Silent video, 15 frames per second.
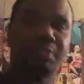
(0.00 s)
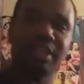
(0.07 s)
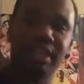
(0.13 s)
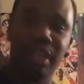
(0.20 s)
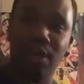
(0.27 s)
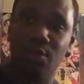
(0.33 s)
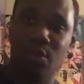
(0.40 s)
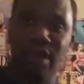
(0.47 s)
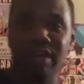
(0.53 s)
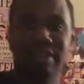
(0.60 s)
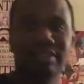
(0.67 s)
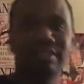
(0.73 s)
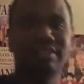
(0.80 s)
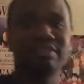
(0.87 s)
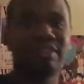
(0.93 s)
but I
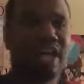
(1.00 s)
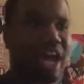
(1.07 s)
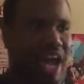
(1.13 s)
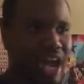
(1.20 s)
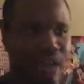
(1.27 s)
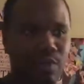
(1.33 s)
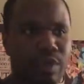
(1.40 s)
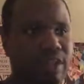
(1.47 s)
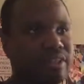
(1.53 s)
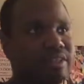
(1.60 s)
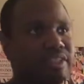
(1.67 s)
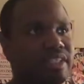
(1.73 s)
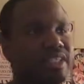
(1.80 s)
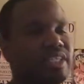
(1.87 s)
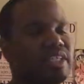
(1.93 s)

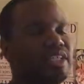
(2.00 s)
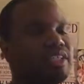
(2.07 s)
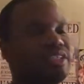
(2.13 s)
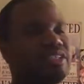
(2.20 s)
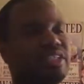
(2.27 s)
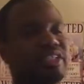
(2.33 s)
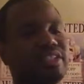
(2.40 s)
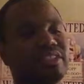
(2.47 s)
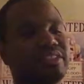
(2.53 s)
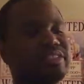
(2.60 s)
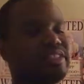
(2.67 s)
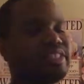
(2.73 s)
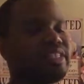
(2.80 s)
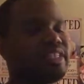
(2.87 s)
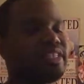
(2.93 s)
will.
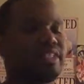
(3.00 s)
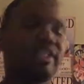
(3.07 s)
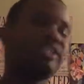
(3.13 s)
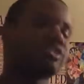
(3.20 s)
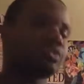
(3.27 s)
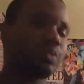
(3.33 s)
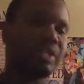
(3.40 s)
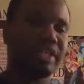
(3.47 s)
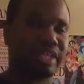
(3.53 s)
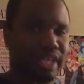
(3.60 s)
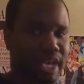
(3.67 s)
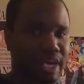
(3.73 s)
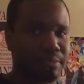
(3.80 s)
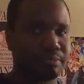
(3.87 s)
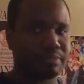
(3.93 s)
Till this week
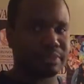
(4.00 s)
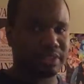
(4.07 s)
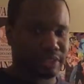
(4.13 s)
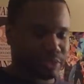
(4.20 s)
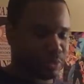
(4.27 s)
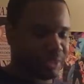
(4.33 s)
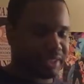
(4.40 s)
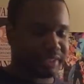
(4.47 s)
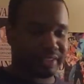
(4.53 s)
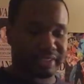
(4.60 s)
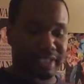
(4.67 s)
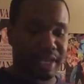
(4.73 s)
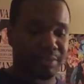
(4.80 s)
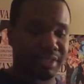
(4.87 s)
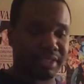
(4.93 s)

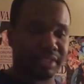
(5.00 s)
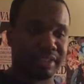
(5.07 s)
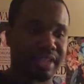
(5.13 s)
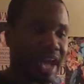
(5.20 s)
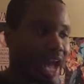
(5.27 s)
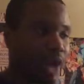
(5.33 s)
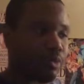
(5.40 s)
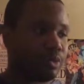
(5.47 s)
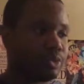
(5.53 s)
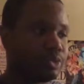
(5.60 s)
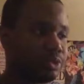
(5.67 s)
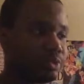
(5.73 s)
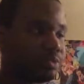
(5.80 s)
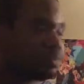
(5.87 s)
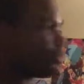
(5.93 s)
coming, I
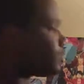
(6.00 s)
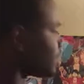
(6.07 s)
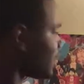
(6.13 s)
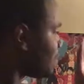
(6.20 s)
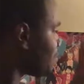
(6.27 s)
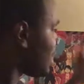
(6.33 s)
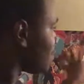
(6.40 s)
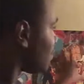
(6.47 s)
will get my